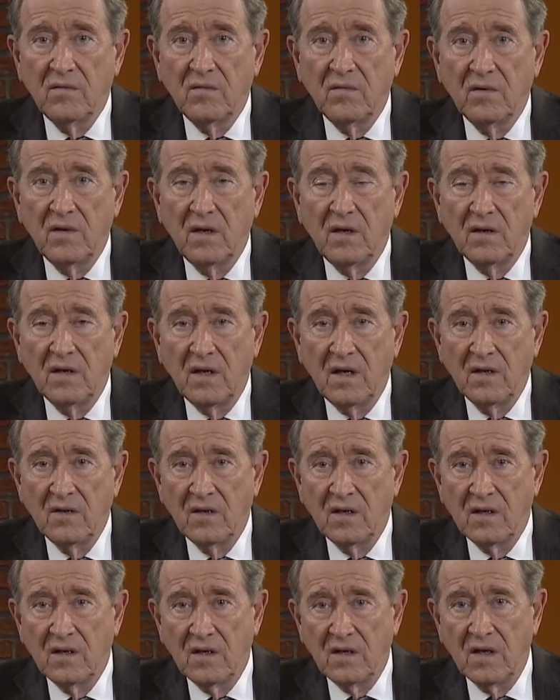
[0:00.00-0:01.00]
it, and
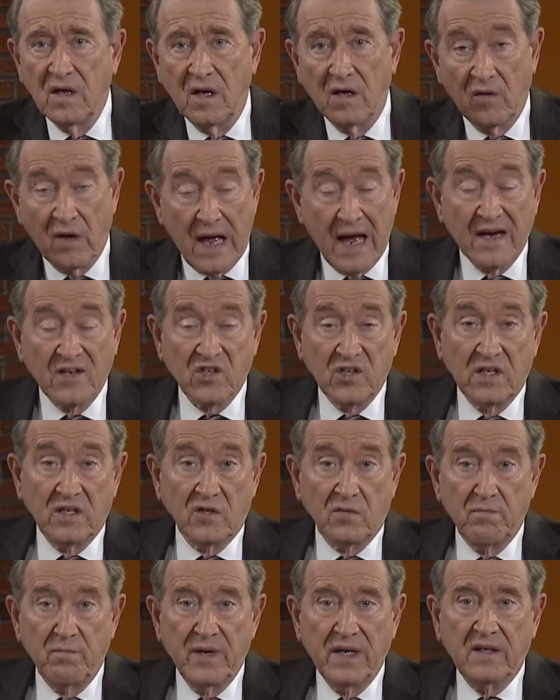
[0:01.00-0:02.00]
the, uh, actually, a
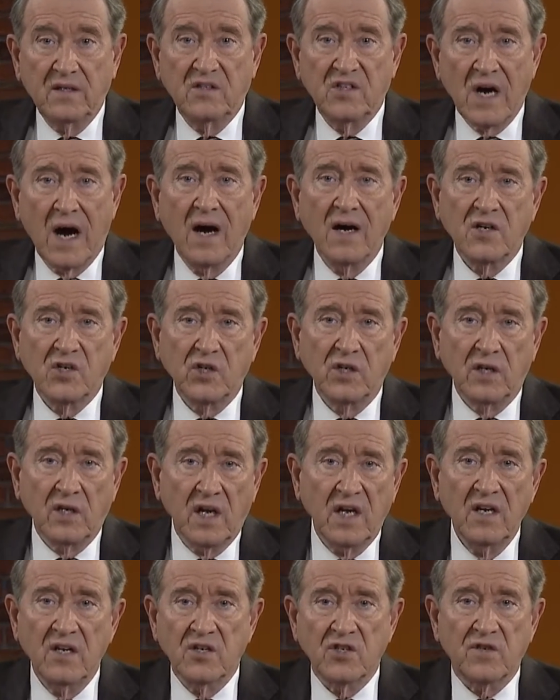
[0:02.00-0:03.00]
big tire truck
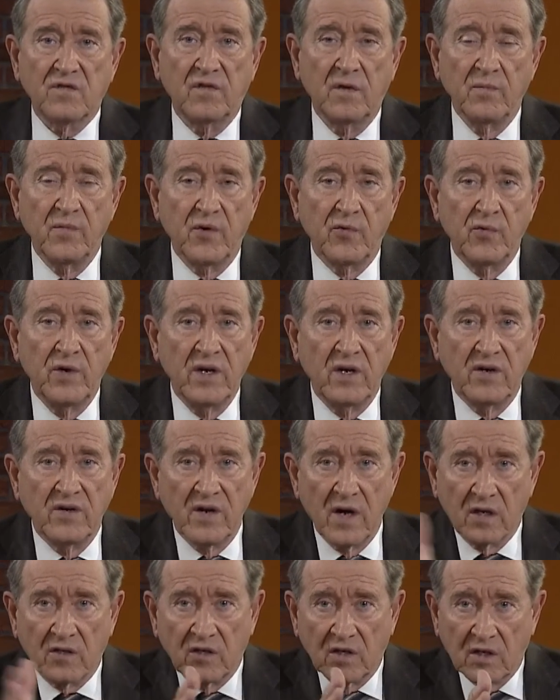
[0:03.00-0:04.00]
hit us from the rear,
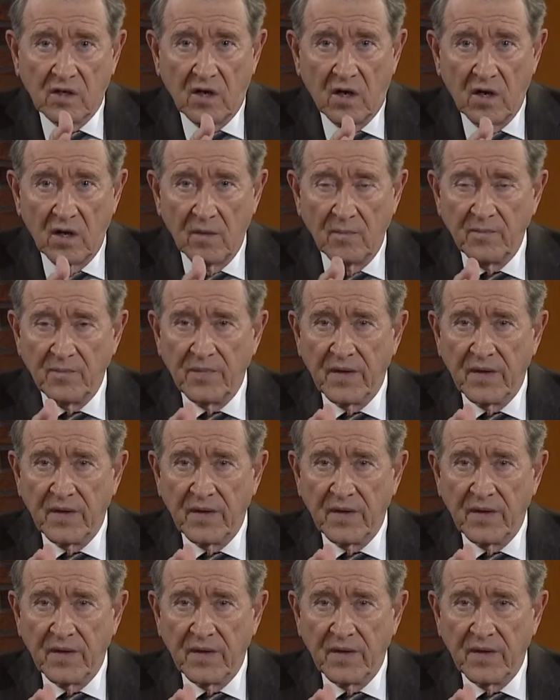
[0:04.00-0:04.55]
knocked a car